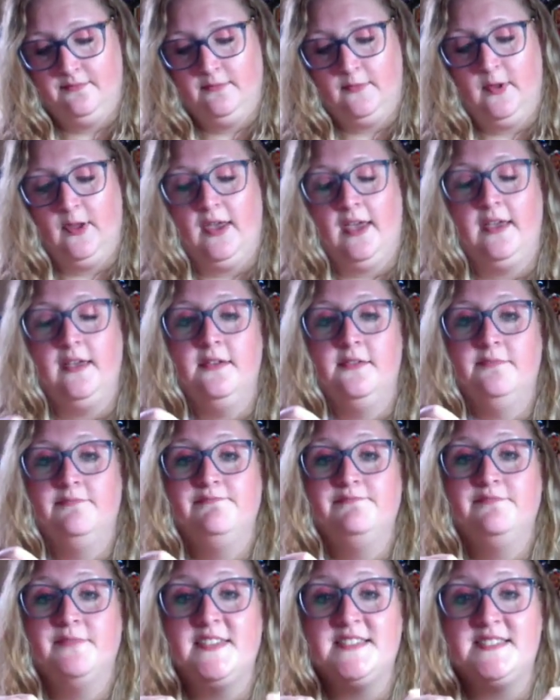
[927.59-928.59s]
Okay,
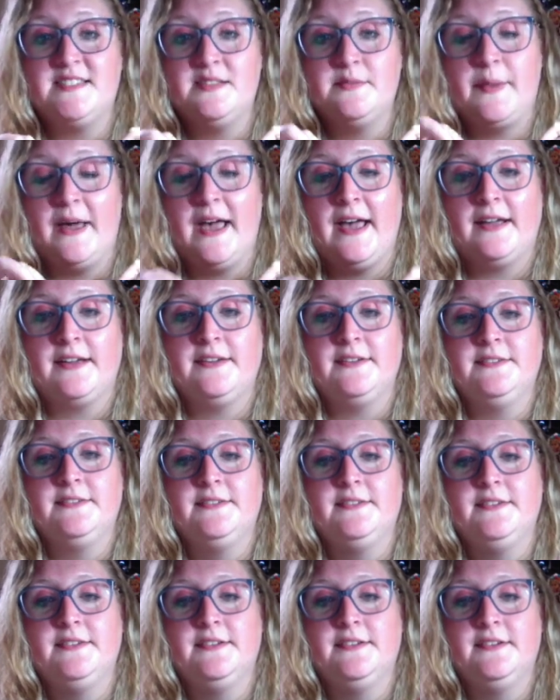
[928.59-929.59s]
this is the back.
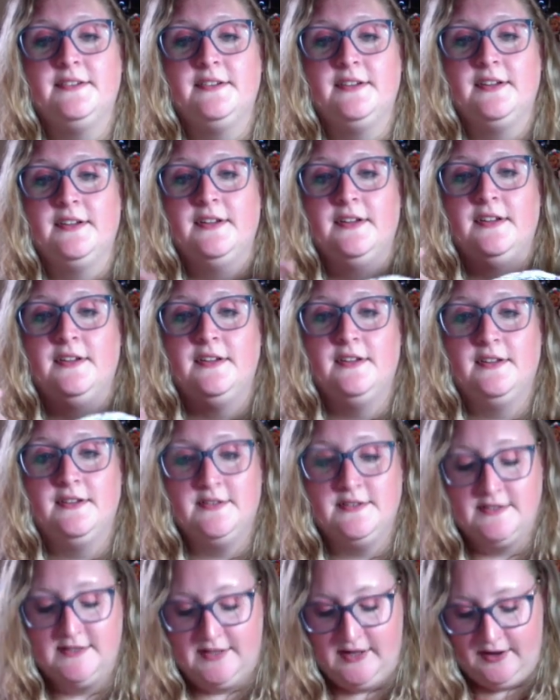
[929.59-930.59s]

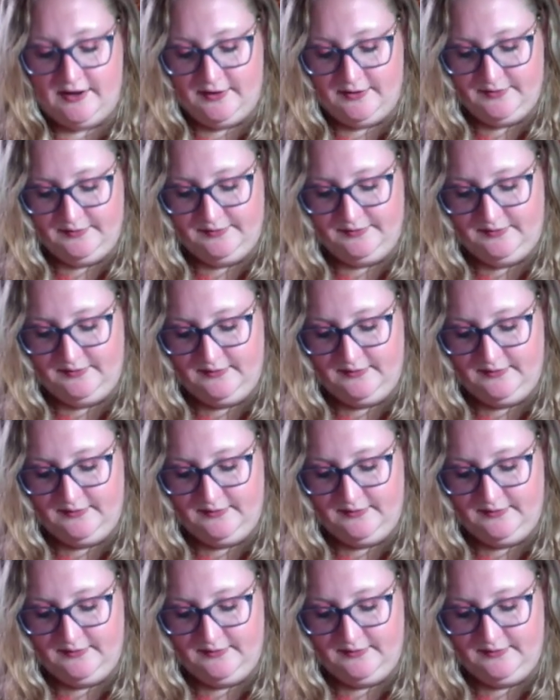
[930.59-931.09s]
So,